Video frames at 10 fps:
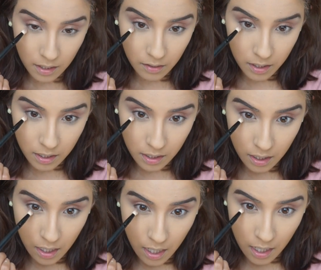we're just
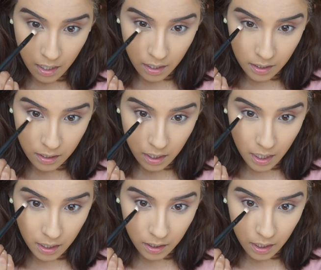going to
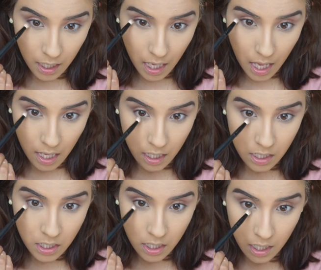start at the
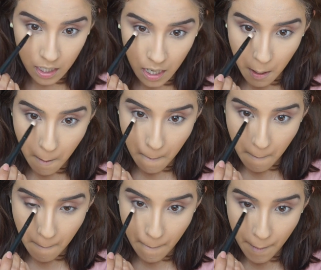edge,
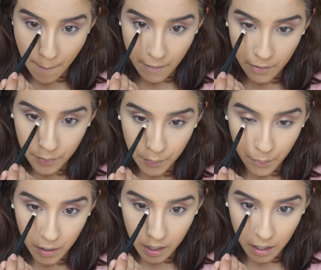
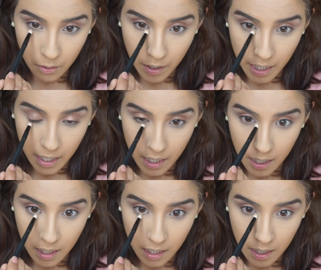work our way
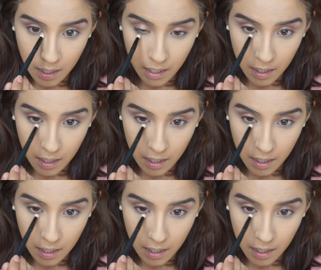in,